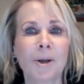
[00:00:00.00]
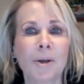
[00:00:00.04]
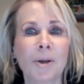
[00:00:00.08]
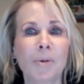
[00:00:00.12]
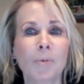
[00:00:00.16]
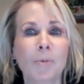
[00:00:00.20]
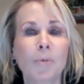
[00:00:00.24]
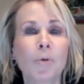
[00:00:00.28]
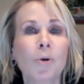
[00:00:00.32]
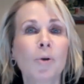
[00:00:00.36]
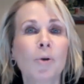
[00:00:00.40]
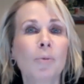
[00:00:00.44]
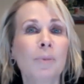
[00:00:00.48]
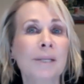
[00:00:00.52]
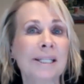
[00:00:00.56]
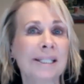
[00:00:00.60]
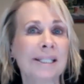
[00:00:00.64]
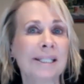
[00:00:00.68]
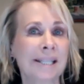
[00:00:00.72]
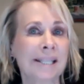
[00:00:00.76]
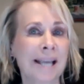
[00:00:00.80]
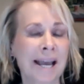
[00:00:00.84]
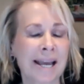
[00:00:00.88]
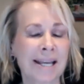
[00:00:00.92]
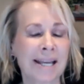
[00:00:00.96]
Rumi
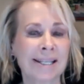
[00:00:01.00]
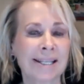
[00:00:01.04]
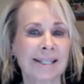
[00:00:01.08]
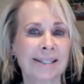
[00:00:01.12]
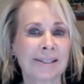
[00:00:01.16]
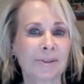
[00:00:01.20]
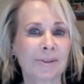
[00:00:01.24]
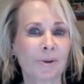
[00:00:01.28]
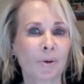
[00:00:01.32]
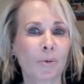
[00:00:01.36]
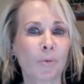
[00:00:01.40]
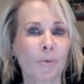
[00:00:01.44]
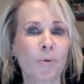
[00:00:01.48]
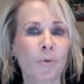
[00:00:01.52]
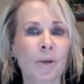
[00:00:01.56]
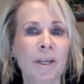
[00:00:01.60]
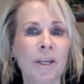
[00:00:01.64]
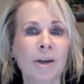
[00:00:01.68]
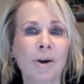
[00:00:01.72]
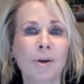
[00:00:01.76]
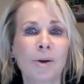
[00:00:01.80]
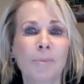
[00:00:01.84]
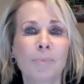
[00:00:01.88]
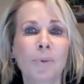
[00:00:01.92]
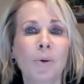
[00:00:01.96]
says, "We
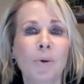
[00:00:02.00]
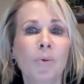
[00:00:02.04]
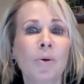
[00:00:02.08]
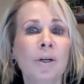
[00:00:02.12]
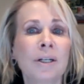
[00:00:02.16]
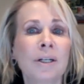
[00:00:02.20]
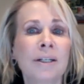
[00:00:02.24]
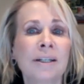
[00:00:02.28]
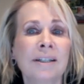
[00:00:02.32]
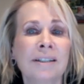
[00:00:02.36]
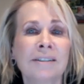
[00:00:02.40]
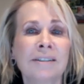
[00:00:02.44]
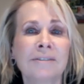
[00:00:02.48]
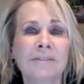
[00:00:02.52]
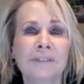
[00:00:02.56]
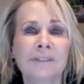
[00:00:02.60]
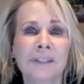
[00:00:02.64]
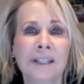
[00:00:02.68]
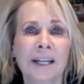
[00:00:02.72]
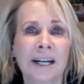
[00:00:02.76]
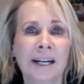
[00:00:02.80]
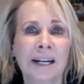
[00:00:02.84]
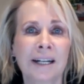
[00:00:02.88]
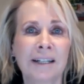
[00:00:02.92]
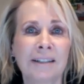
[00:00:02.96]
are born of
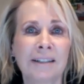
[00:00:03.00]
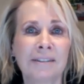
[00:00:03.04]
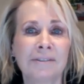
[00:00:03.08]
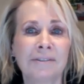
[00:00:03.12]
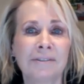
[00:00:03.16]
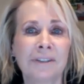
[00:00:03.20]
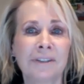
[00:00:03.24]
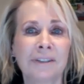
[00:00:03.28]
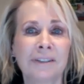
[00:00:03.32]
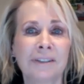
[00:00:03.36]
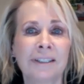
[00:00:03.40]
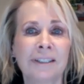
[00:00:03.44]
love.